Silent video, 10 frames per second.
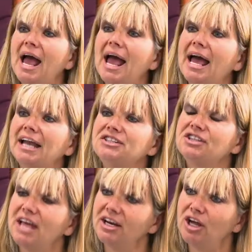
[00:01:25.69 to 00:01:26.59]
and
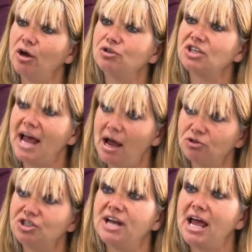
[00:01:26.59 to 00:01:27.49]
that goes
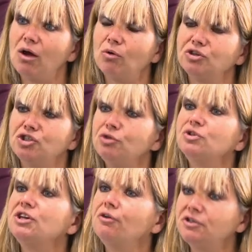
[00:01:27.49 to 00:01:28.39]
out now, two
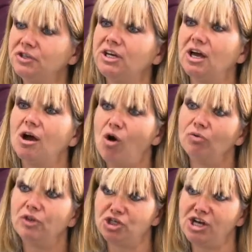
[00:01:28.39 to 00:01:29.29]
series a year
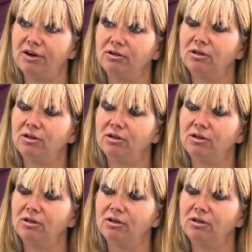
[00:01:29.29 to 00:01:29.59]
on the channel.